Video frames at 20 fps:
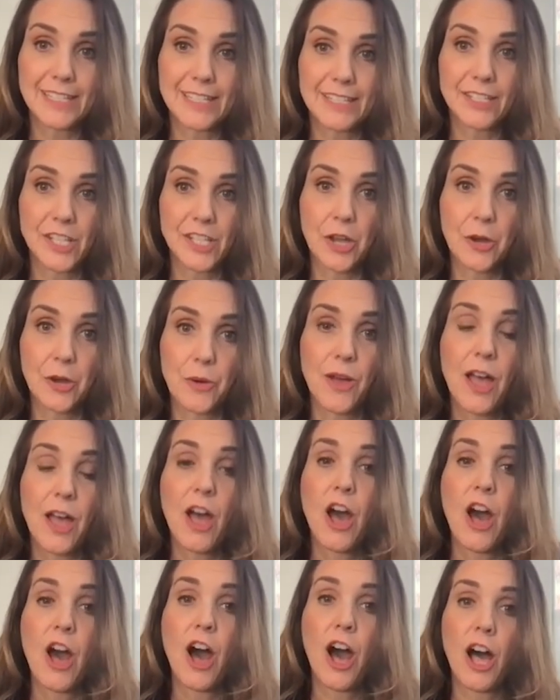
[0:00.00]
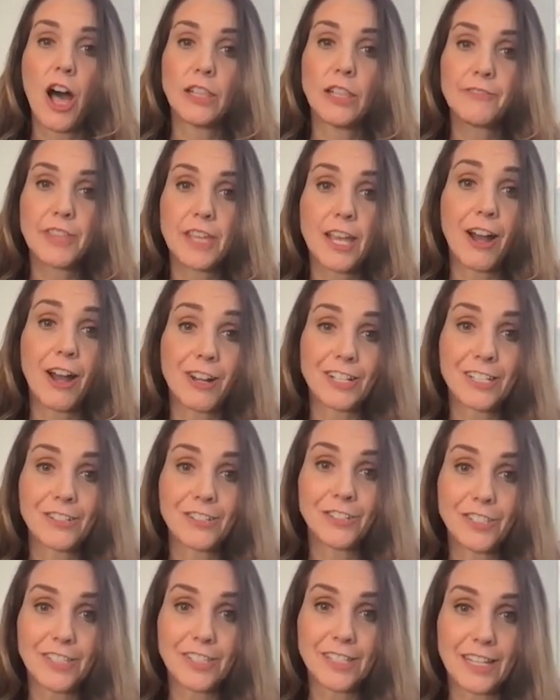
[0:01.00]
So all of the
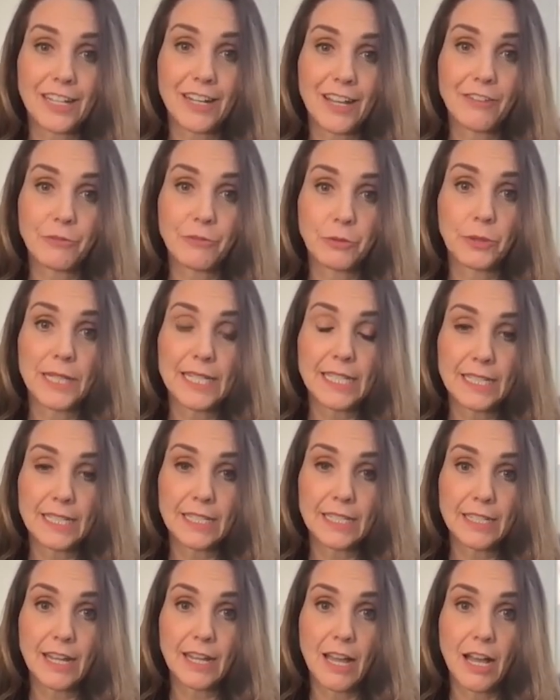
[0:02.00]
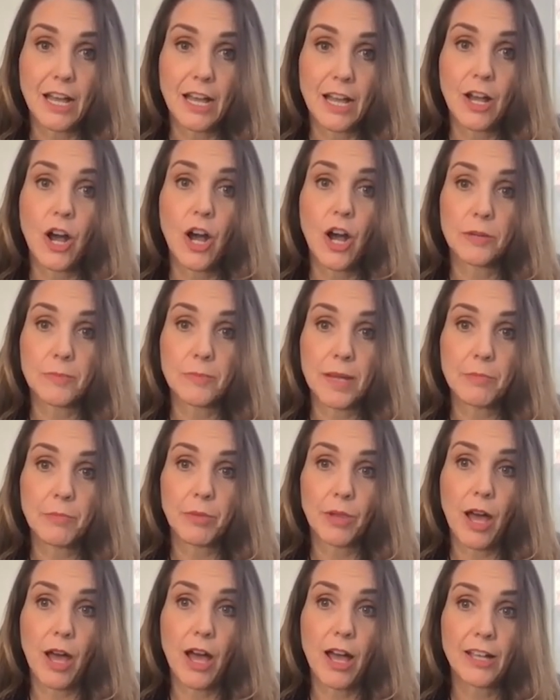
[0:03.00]
articles that I've written on my
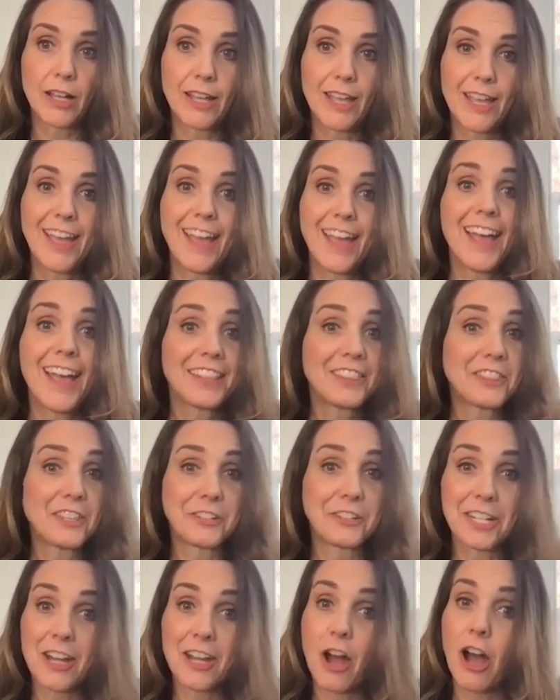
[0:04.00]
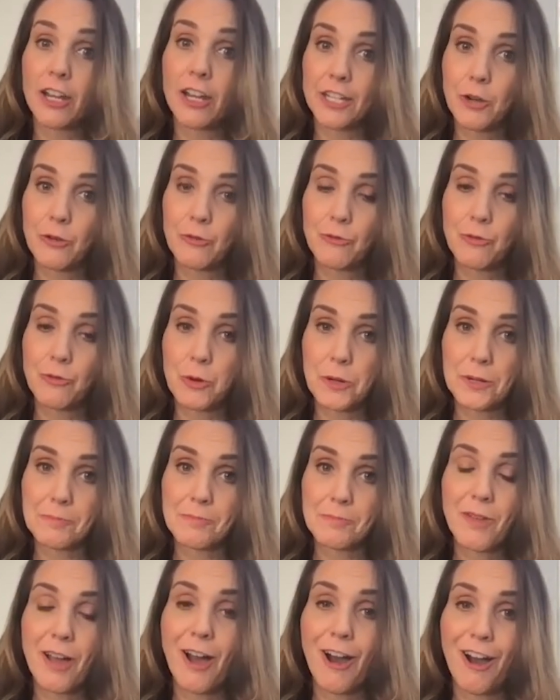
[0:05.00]
blog, they're in audio
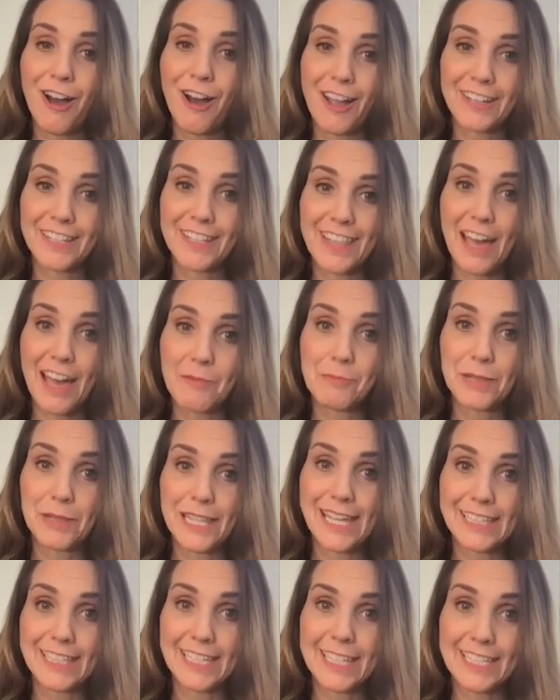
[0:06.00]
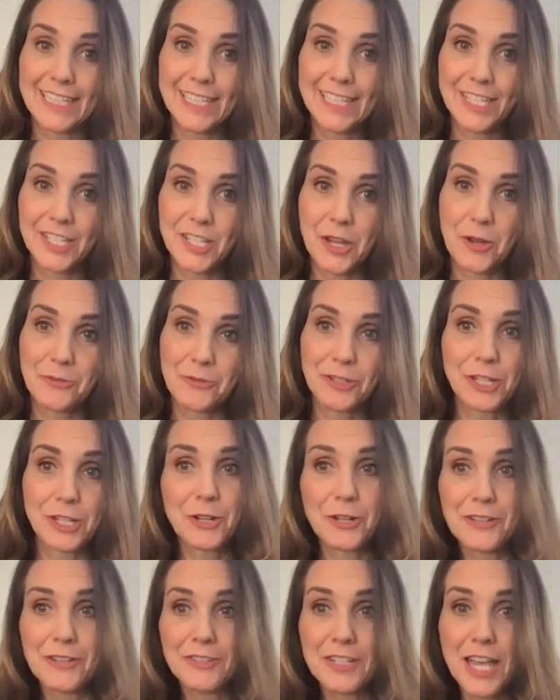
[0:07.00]
form on that playlist. So if you don't
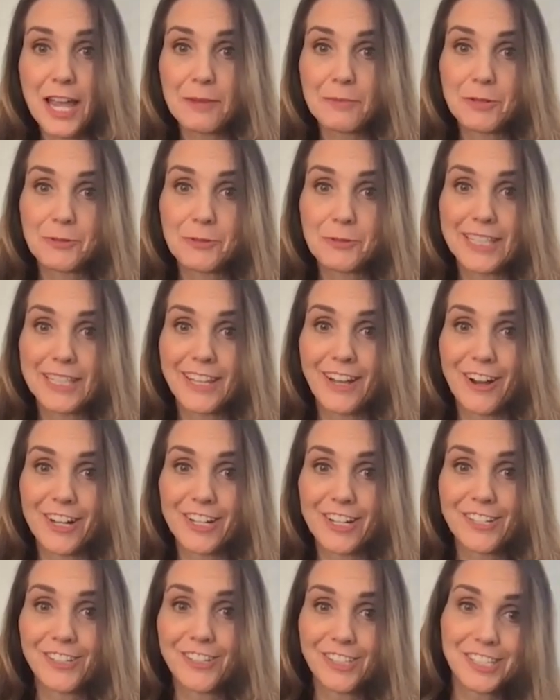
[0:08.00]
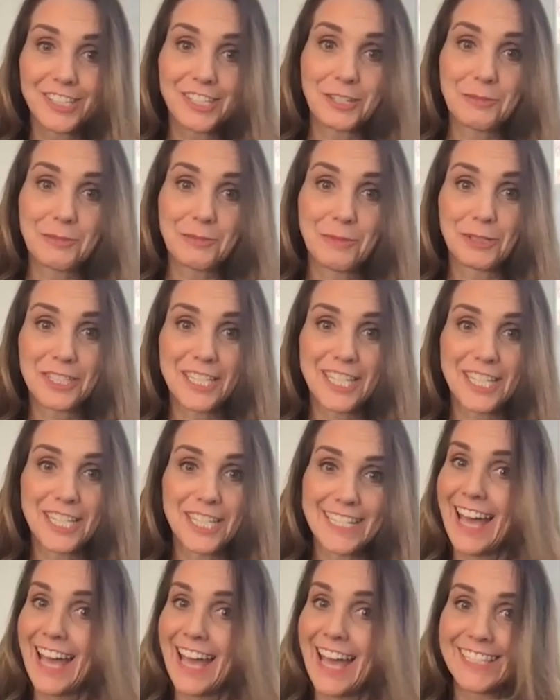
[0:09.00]
have time to read the article, you can
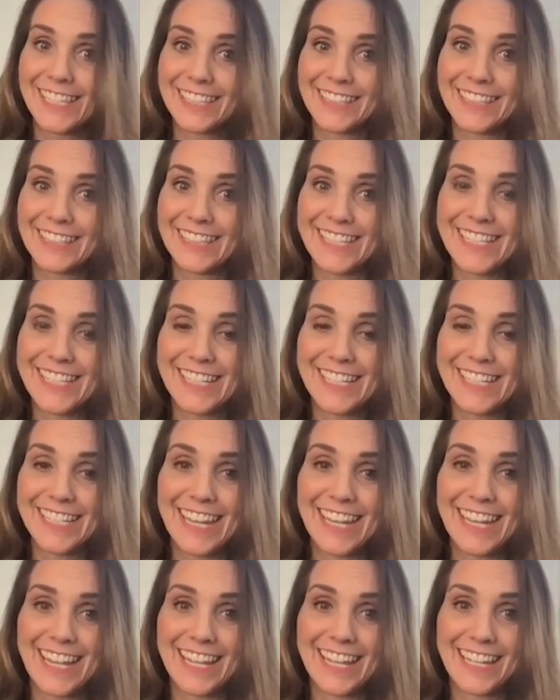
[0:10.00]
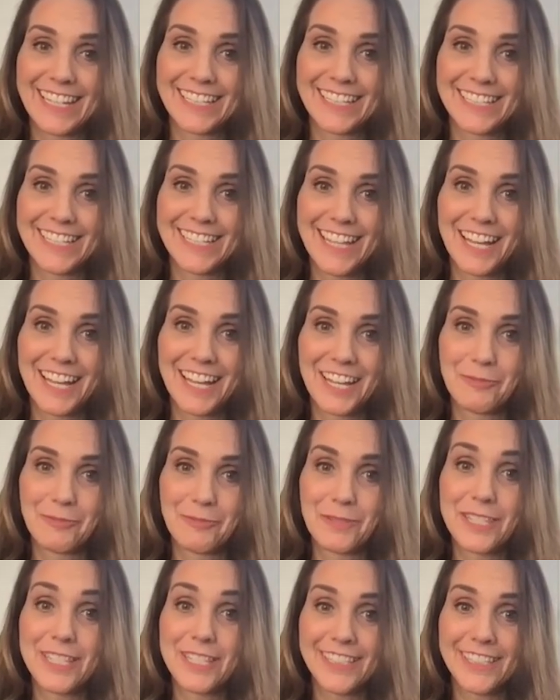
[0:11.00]
multitask and listen and
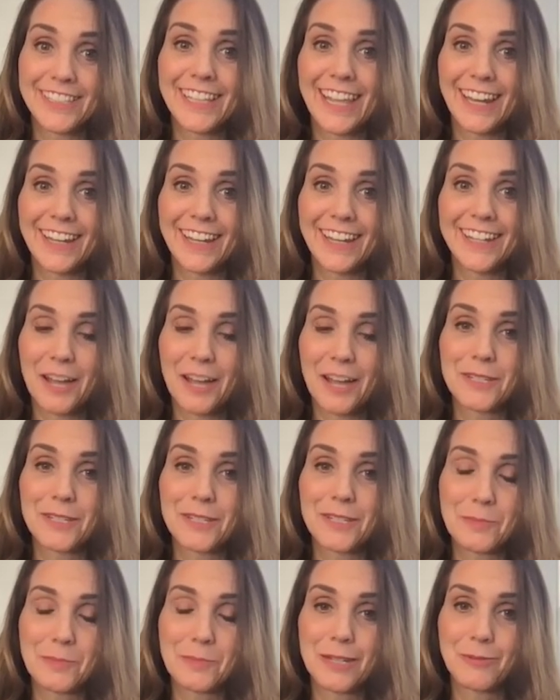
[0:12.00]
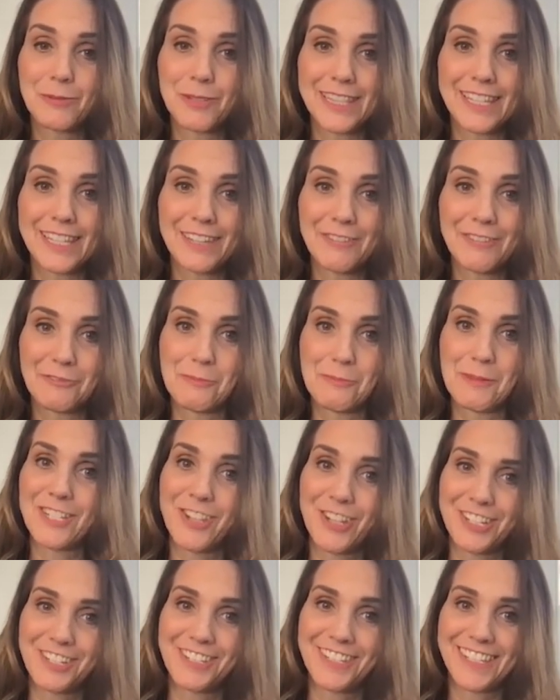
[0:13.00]
still get up to speed with the
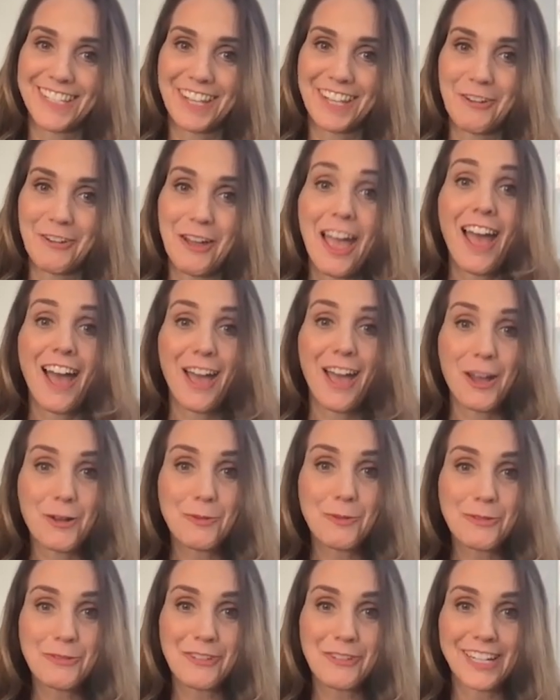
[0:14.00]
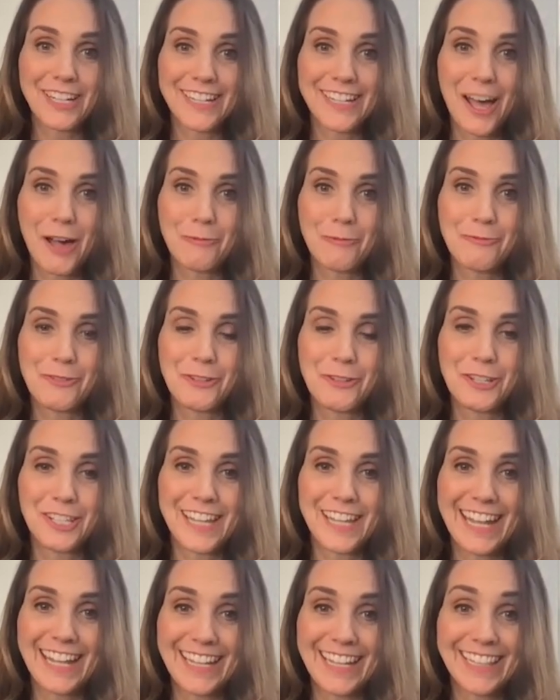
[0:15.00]
information. So I hope you find it helpful,
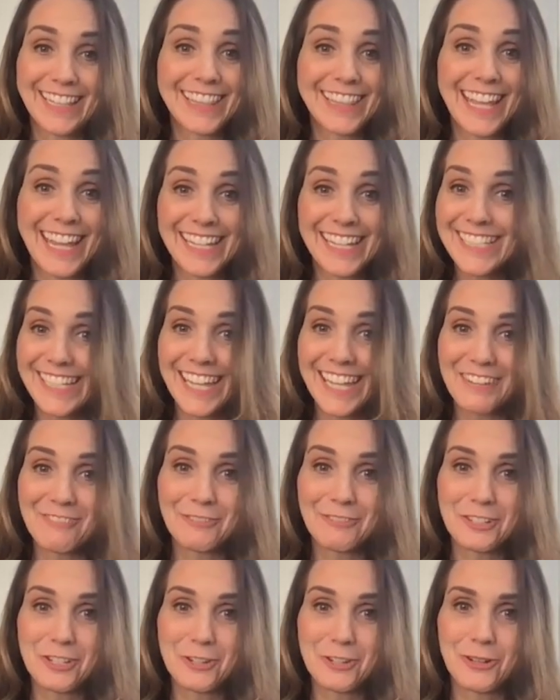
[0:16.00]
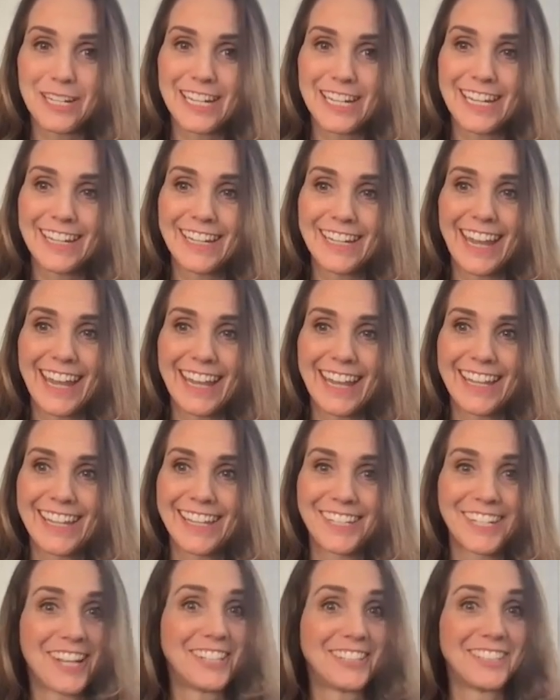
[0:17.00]
and thanks again for joining, and
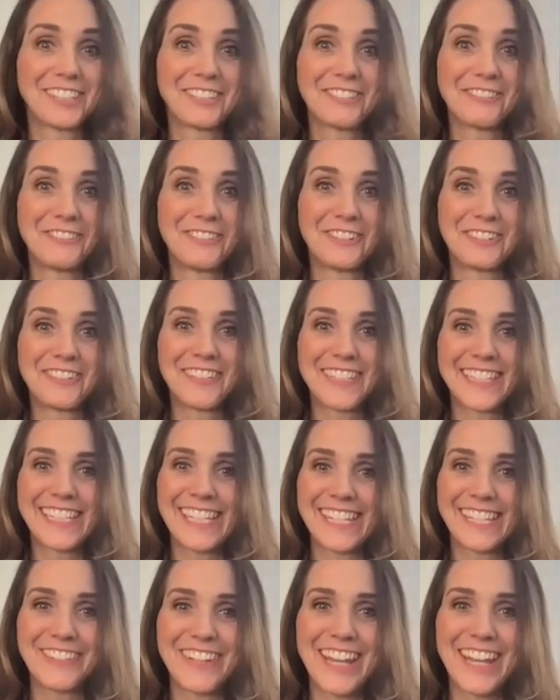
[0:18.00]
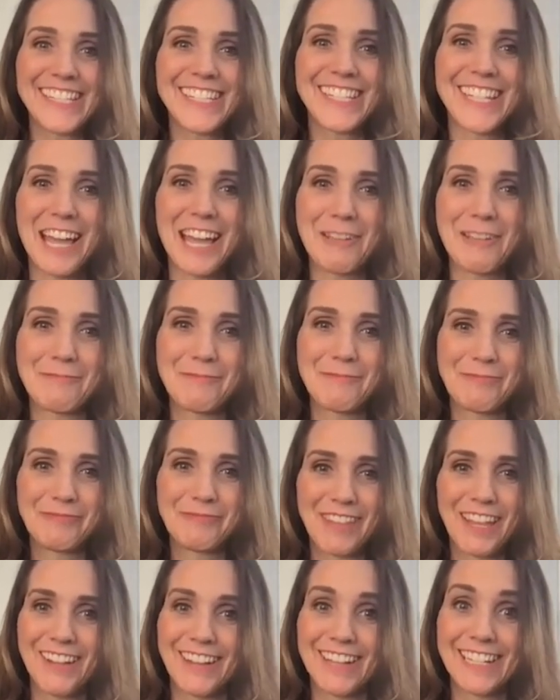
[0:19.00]
I'll look forward to seeing you next time.
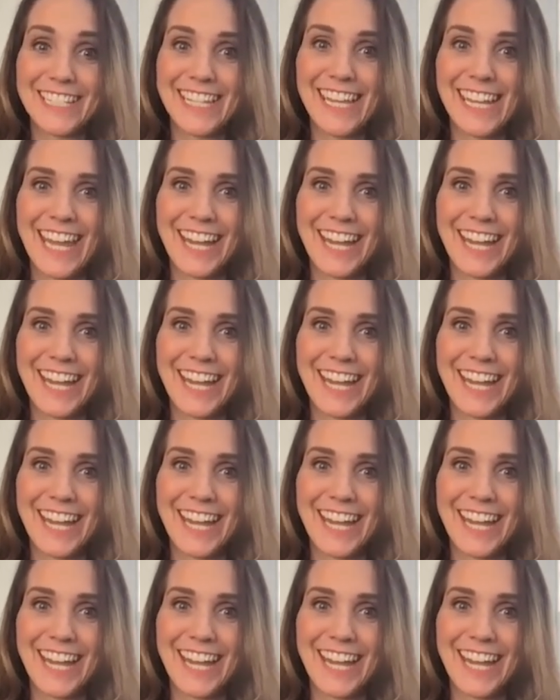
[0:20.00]
All right, take